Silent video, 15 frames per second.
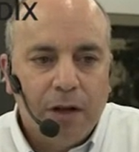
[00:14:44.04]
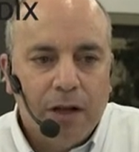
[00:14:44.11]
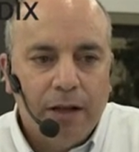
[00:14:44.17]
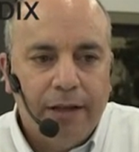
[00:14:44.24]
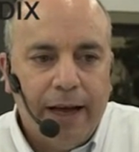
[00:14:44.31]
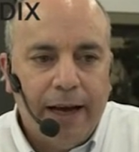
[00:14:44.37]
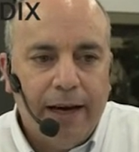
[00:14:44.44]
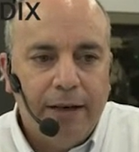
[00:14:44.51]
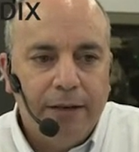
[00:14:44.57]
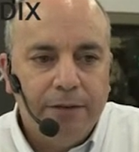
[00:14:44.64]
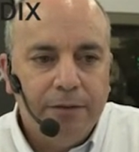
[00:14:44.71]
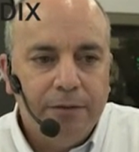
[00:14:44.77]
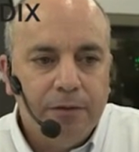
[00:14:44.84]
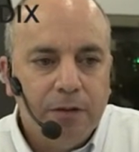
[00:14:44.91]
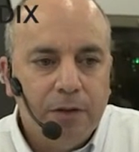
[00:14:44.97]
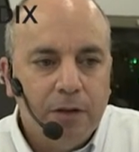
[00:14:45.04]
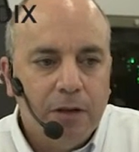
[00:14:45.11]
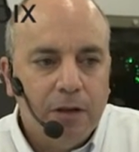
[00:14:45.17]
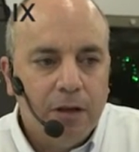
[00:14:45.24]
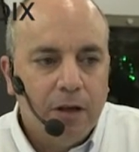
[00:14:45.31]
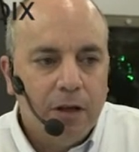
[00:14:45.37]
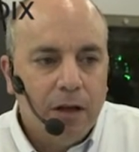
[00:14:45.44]
then
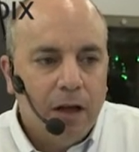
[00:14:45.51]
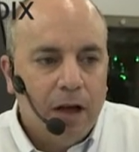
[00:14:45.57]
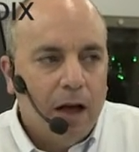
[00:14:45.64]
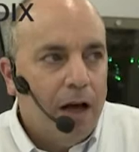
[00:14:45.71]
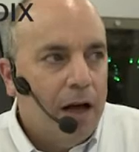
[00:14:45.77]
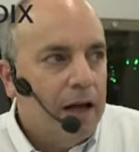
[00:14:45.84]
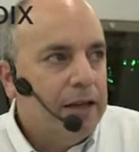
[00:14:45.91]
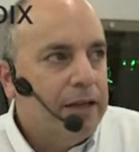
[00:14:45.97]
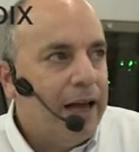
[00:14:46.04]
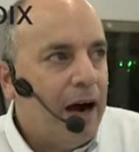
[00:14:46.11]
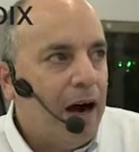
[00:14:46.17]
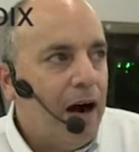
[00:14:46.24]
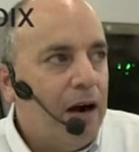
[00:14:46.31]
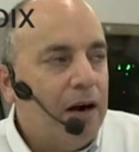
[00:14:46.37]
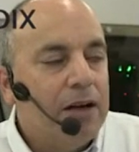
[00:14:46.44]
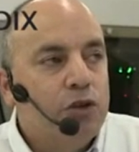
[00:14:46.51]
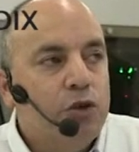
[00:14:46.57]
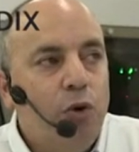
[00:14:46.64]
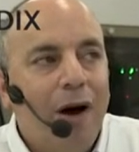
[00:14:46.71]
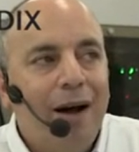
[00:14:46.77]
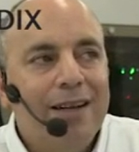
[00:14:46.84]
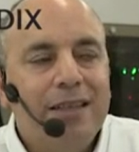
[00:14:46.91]
there are
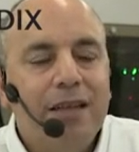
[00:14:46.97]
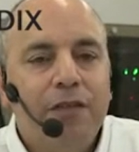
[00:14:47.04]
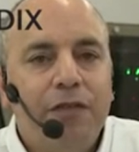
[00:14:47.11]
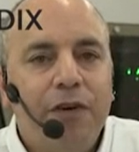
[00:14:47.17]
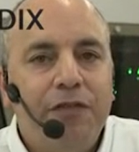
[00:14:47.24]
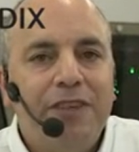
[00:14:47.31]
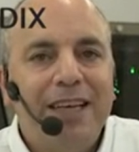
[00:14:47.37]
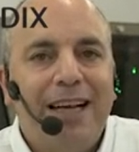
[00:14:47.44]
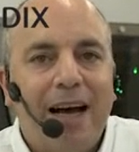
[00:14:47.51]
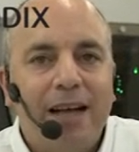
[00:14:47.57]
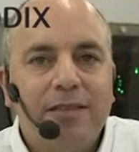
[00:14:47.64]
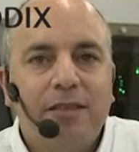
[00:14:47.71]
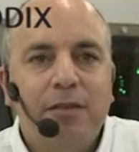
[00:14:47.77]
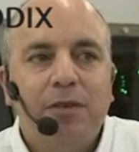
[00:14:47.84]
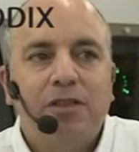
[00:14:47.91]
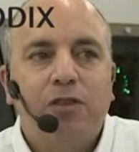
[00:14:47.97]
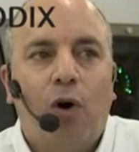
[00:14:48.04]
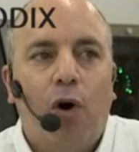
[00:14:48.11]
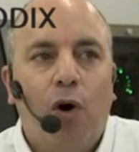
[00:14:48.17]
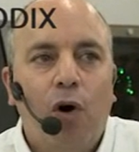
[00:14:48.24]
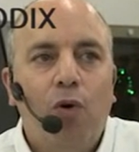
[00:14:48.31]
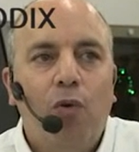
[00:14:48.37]
250 customers
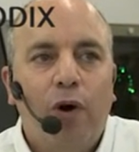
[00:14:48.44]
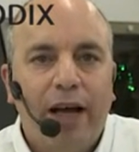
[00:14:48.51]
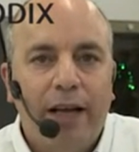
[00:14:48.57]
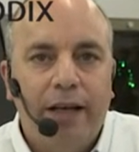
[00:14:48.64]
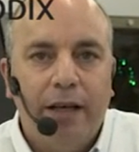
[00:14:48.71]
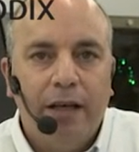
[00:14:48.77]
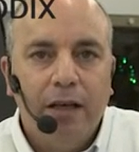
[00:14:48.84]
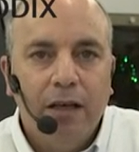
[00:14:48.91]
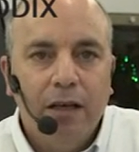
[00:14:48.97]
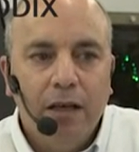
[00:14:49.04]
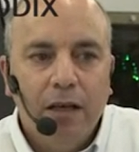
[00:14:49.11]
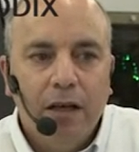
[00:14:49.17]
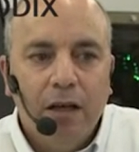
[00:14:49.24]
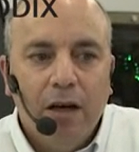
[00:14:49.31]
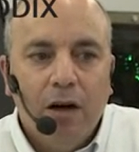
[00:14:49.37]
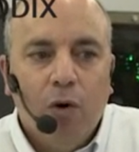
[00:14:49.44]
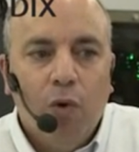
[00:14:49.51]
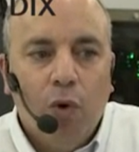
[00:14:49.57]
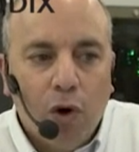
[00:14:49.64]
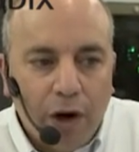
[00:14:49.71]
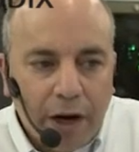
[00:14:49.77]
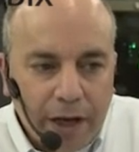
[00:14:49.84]
already
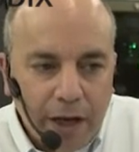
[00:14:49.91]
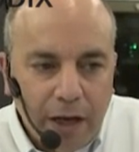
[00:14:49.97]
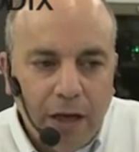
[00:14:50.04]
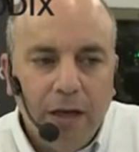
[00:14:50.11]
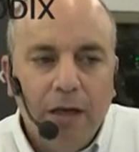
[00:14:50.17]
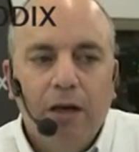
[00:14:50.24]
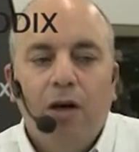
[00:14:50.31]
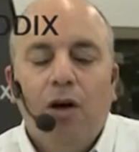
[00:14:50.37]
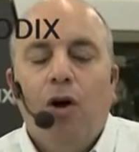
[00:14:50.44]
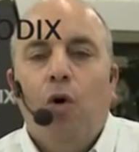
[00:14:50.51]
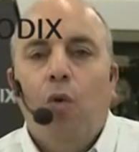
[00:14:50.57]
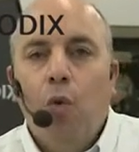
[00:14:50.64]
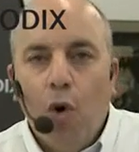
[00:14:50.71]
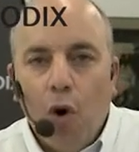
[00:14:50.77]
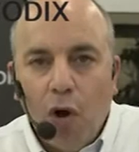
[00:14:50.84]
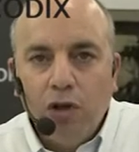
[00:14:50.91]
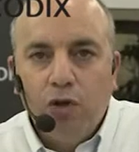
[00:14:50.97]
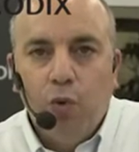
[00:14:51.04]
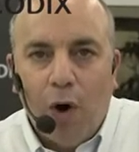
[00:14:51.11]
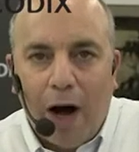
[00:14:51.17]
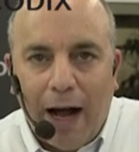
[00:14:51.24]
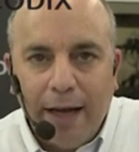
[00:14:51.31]
working
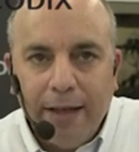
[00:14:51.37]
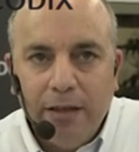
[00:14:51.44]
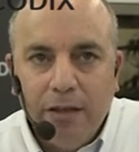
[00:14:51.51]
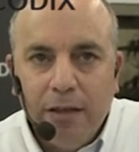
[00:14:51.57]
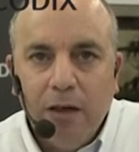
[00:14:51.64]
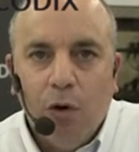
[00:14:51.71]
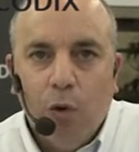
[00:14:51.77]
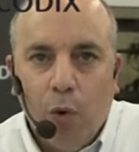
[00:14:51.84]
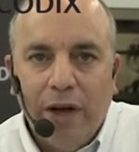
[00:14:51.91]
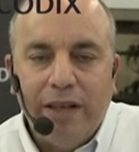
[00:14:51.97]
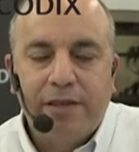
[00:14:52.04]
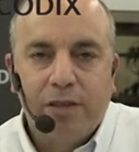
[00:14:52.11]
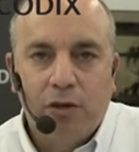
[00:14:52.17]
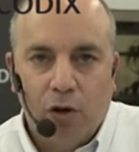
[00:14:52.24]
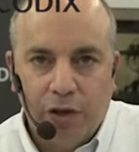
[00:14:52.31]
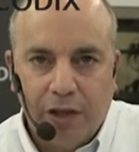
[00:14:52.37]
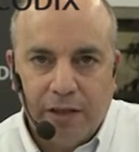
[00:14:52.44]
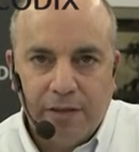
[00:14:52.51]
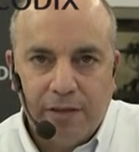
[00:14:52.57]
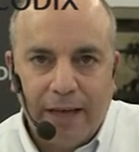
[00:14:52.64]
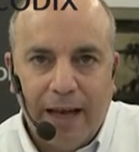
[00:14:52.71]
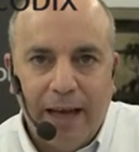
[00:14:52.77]
worldwide with
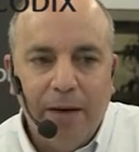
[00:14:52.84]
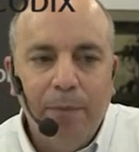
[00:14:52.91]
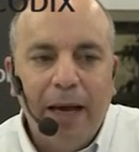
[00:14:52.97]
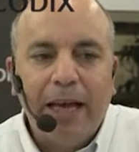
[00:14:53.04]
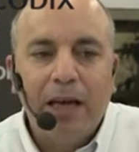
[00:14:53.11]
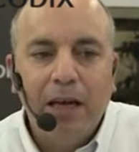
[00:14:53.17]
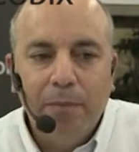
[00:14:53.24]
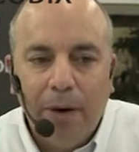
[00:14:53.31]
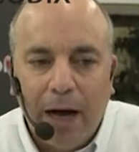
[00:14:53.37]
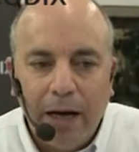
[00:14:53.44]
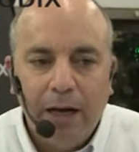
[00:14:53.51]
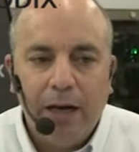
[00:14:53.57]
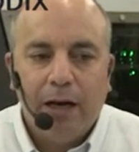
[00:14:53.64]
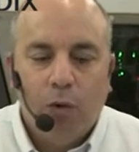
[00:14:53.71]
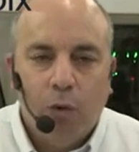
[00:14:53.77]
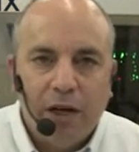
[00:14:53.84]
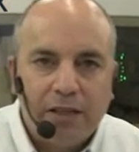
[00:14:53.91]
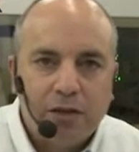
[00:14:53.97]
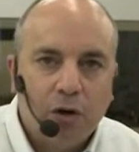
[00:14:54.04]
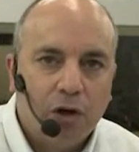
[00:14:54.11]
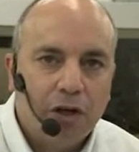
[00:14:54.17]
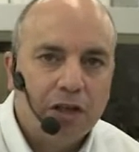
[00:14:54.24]
Scodix and making money with
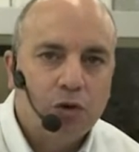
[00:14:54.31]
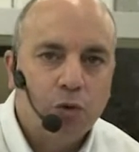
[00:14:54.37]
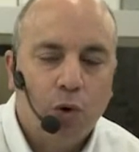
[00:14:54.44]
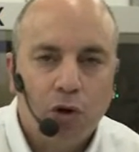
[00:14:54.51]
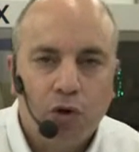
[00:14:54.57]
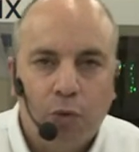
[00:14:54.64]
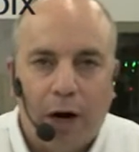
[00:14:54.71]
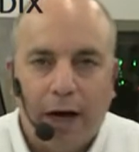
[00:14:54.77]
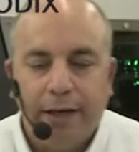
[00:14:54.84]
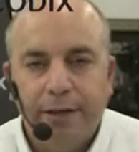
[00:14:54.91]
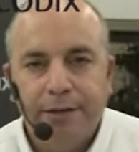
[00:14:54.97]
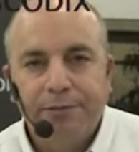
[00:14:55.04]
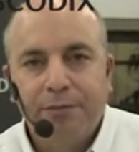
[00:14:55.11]
Scodix worldwide.